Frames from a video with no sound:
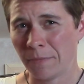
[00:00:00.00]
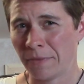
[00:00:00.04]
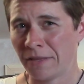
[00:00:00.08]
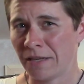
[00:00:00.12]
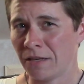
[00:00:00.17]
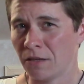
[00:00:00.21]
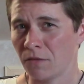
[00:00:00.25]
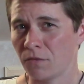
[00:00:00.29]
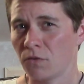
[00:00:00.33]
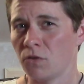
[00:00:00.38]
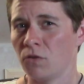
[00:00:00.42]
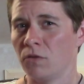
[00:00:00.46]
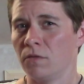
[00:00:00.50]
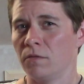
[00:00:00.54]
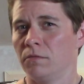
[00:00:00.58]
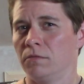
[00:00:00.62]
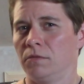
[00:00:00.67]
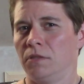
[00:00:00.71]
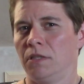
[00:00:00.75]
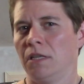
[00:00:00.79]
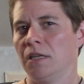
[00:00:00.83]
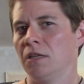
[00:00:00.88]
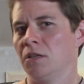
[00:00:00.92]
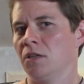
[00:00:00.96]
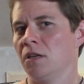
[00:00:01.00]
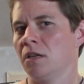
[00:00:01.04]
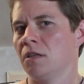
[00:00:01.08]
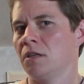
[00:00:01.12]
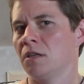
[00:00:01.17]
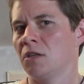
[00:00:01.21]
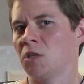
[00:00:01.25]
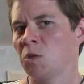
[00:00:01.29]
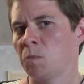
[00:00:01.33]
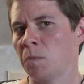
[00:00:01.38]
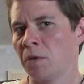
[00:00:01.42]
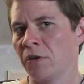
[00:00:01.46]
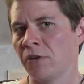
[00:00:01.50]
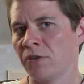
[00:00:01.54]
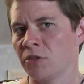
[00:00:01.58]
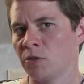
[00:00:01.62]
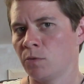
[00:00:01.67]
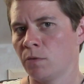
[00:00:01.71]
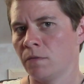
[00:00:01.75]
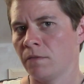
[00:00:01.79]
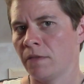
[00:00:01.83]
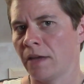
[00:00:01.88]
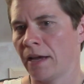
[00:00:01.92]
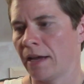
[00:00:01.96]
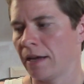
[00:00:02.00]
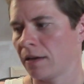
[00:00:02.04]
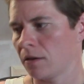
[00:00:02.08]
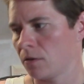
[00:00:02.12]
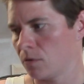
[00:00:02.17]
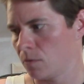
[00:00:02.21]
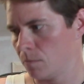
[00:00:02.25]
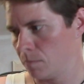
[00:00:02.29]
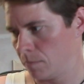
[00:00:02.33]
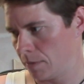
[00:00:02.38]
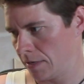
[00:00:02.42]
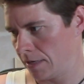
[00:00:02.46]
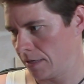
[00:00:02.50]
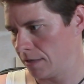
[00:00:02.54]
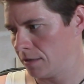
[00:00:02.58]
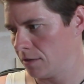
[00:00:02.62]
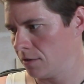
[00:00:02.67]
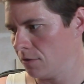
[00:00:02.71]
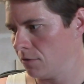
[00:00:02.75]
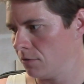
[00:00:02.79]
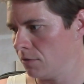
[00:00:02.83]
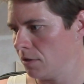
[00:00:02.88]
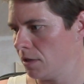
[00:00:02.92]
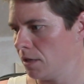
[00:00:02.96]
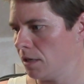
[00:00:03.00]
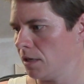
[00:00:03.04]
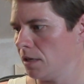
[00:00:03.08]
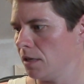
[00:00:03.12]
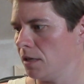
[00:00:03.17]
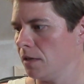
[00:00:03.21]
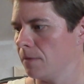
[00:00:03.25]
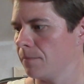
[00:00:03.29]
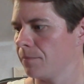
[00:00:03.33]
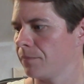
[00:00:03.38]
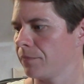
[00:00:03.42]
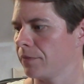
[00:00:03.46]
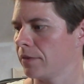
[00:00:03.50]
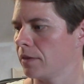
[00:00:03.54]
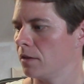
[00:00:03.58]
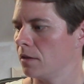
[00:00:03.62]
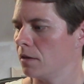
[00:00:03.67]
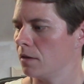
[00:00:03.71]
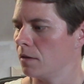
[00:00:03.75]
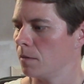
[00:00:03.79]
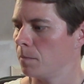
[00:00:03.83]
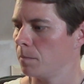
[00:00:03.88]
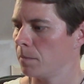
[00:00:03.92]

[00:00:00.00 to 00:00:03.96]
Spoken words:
but then I've got 6 years experience with that compared to the